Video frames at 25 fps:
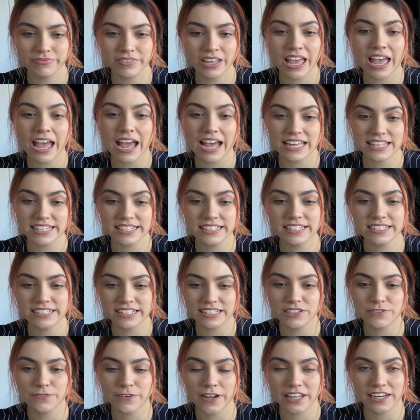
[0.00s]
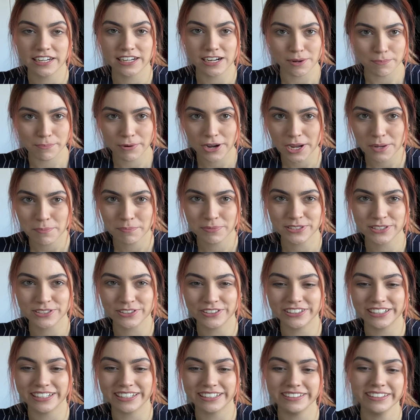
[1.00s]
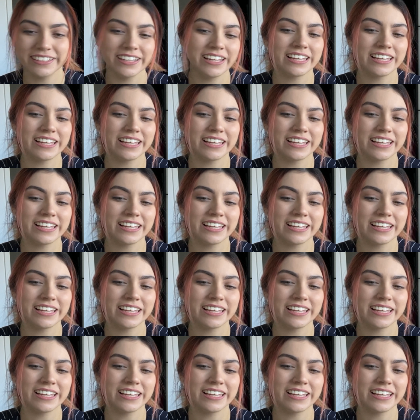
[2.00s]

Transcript: As identified in our buyer persona,